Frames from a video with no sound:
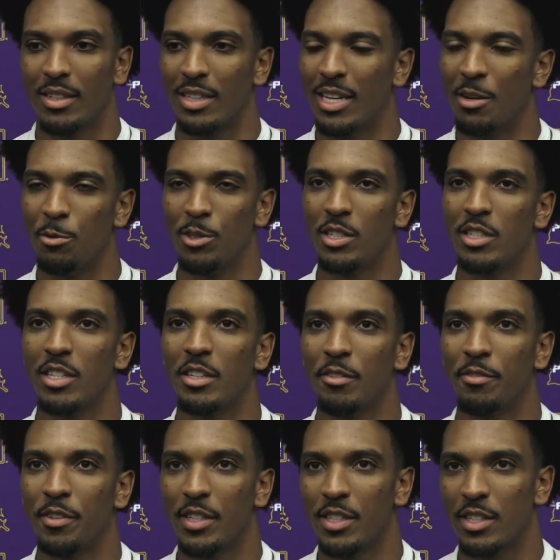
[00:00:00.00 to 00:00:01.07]
Yeah, we just need to
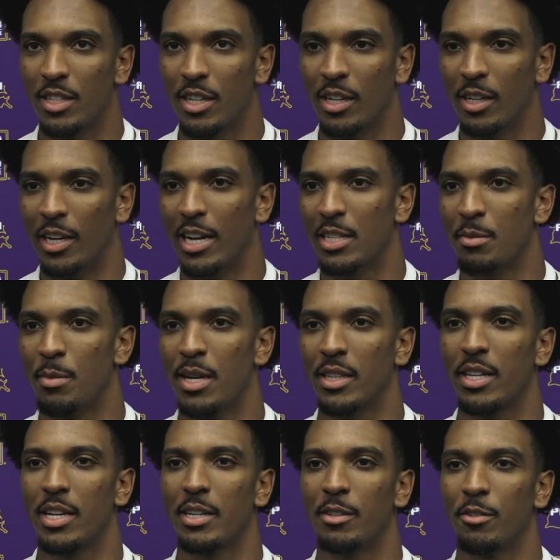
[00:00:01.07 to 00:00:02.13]
finish. That's the main
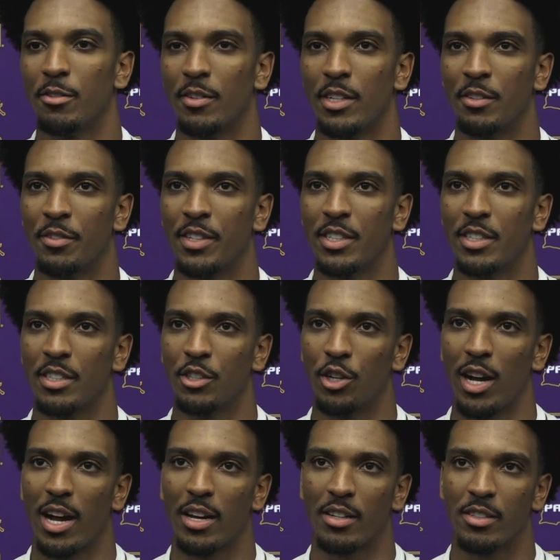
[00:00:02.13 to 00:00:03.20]
thing, is finishing
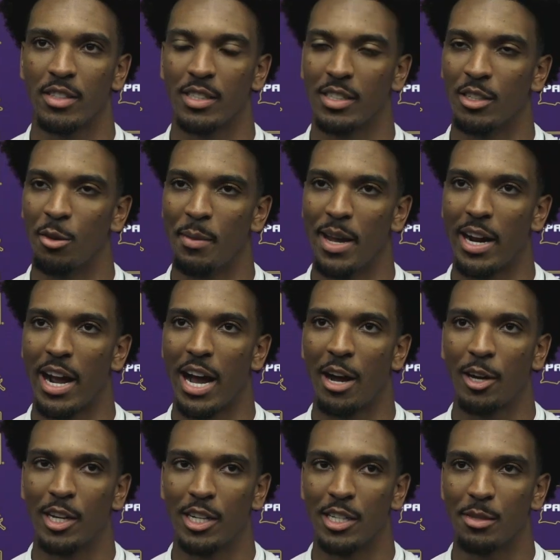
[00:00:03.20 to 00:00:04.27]
drives, no matter
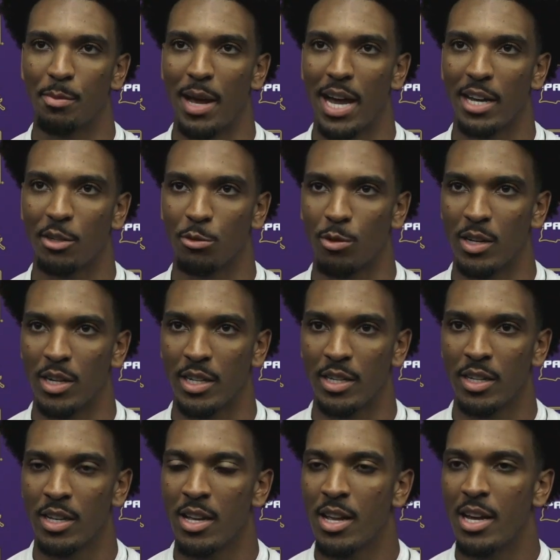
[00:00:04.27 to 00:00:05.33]
how it is, pass, run.
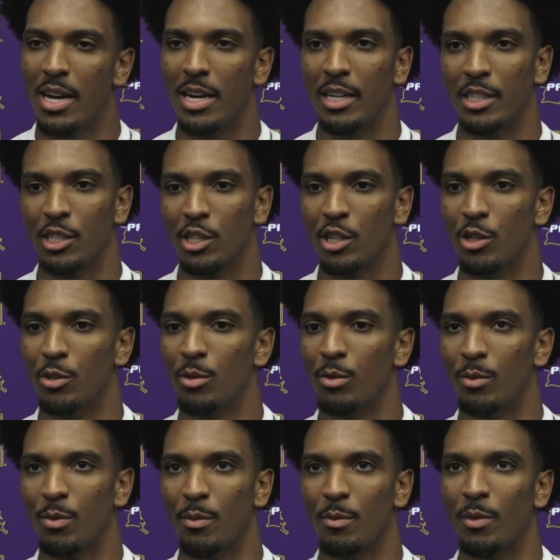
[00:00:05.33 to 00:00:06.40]
You know,
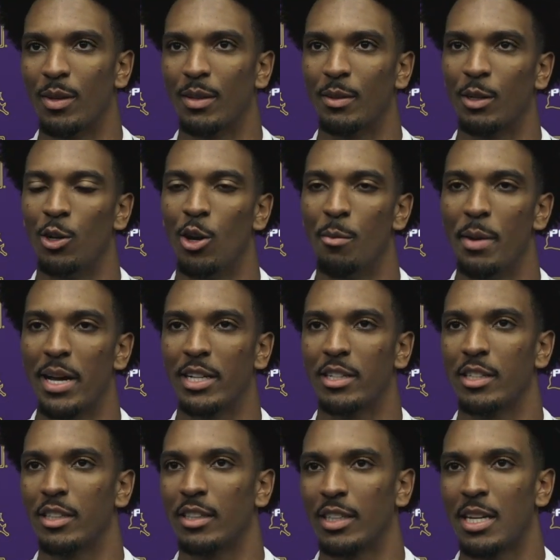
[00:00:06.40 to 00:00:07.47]
going back
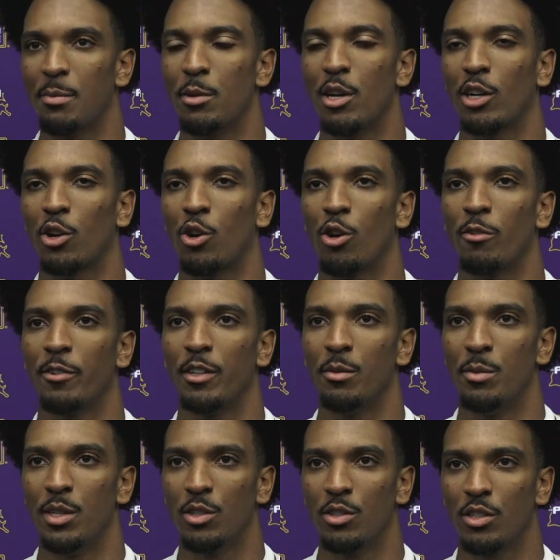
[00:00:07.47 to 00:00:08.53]
to keeping our core
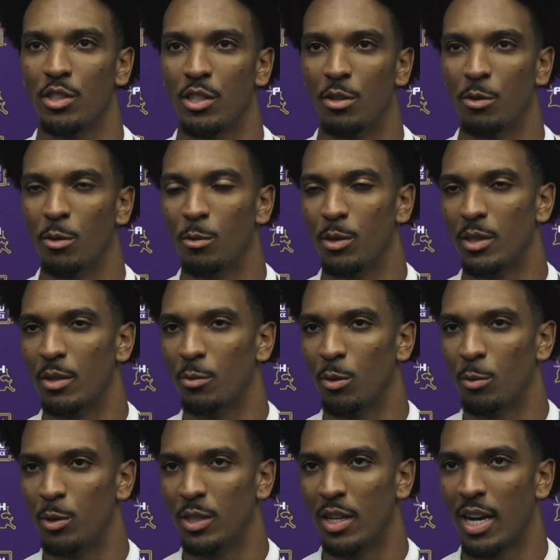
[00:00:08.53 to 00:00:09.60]
fundamentals, you know, what
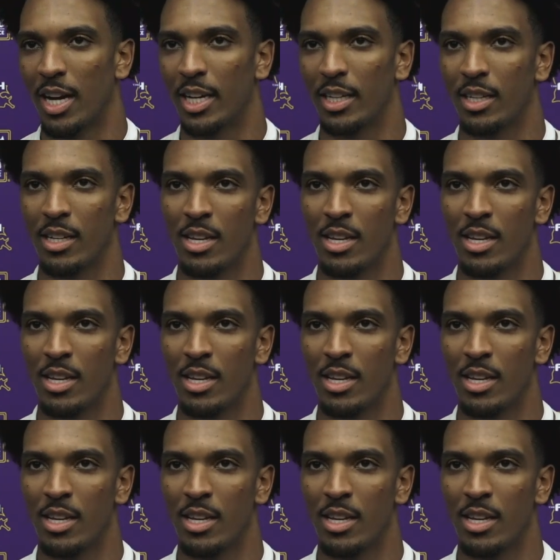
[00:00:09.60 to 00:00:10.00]
we're taught,